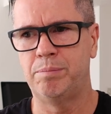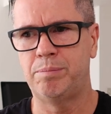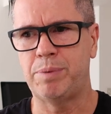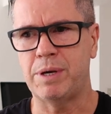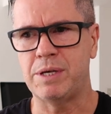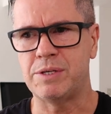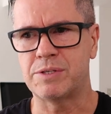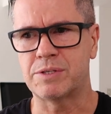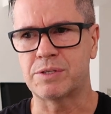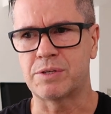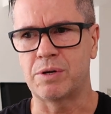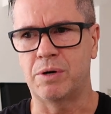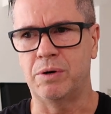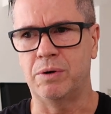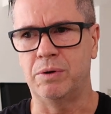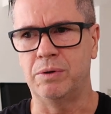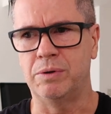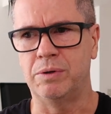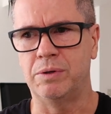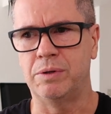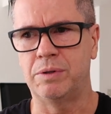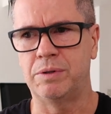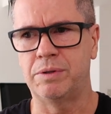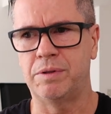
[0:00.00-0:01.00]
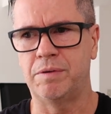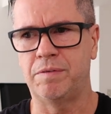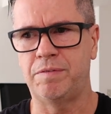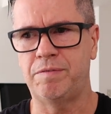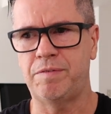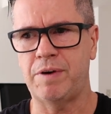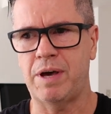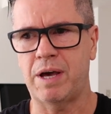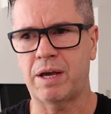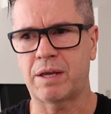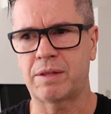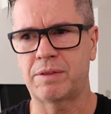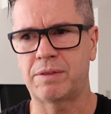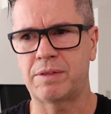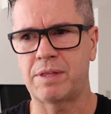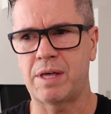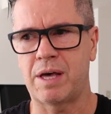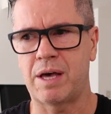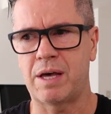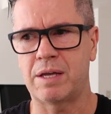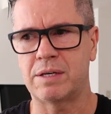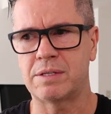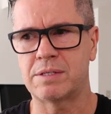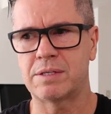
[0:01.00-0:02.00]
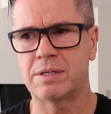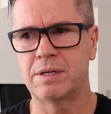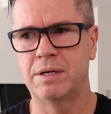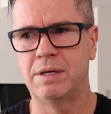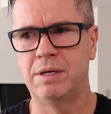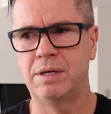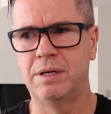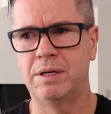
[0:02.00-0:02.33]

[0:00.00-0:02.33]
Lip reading: based on the fact that